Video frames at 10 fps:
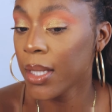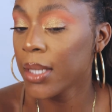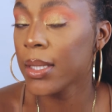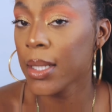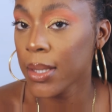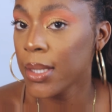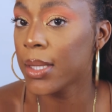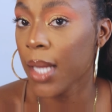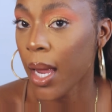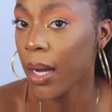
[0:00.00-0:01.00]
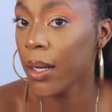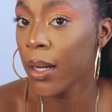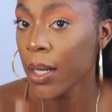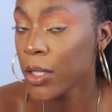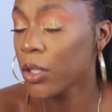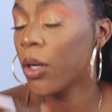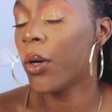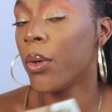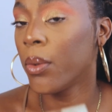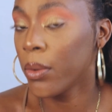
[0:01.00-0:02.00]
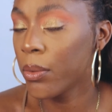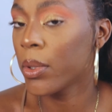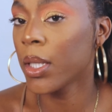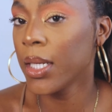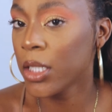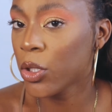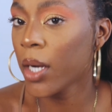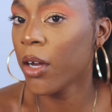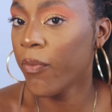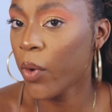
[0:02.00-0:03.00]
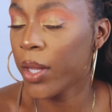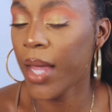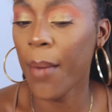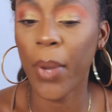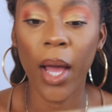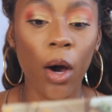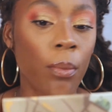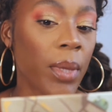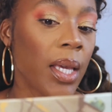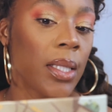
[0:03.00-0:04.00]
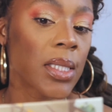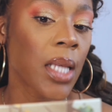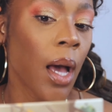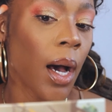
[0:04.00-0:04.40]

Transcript: this looks insane so let's try to avoid that by all means